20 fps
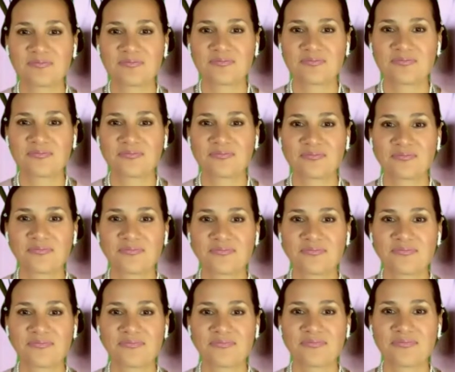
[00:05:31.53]

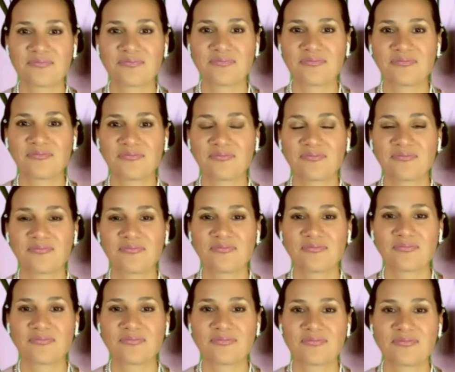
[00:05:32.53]

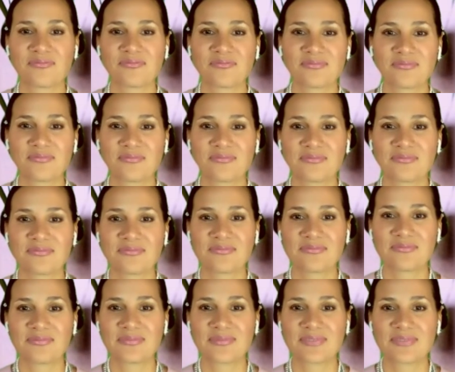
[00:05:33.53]

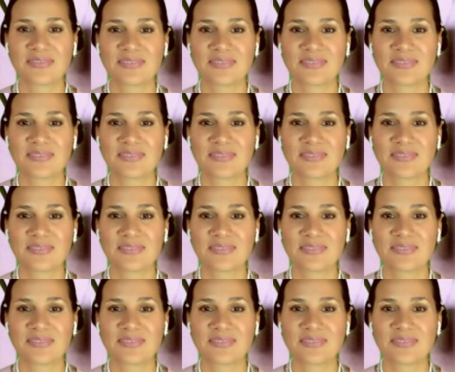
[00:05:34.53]
The person shown says nothing.